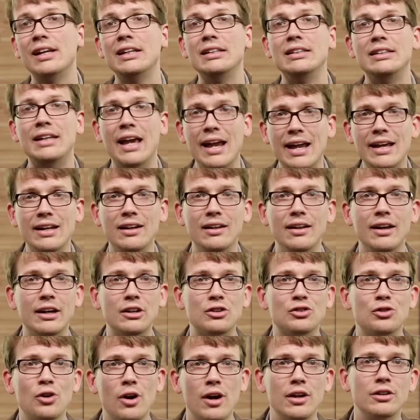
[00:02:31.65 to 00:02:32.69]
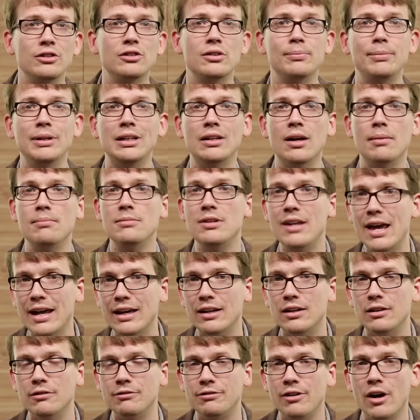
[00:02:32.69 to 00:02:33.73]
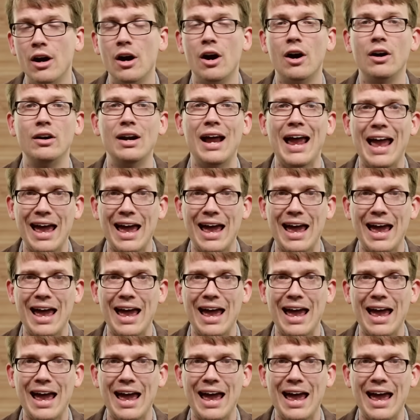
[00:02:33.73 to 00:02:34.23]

that gain electrons to become negative are